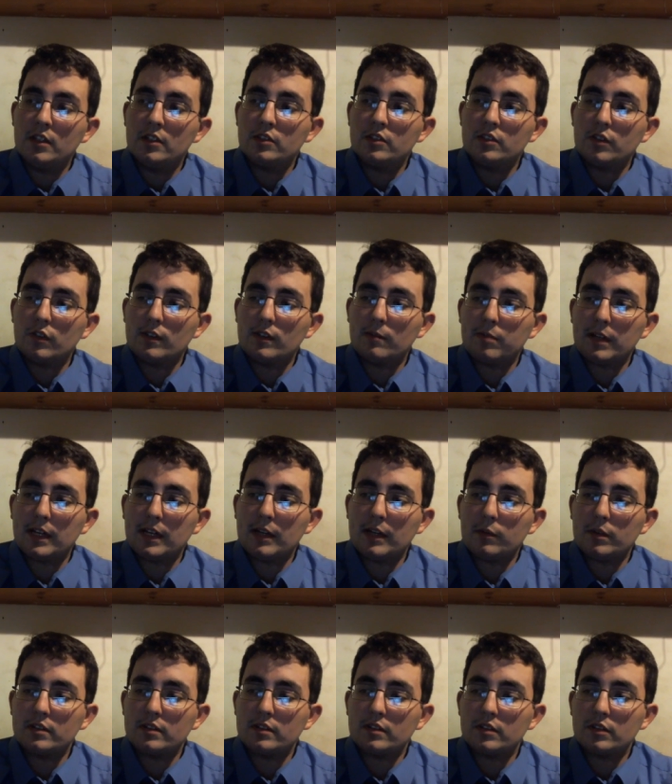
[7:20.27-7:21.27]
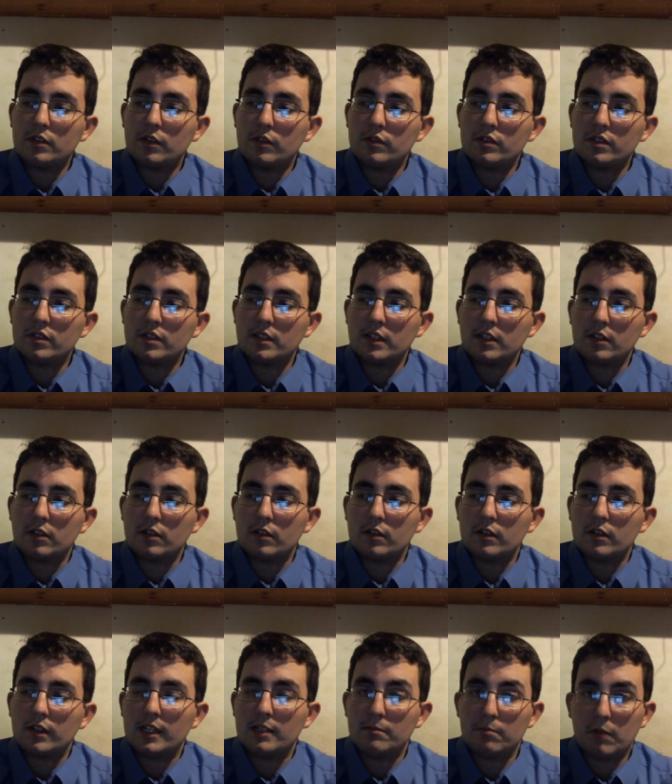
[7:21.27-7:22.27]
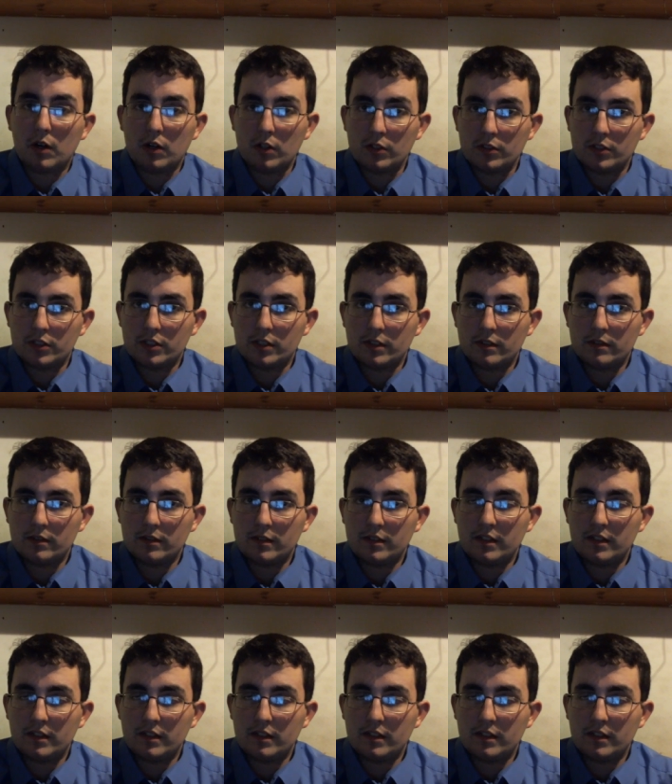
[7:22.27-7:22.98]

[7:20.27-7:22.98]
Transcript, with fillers: So the plan was to go see her in March.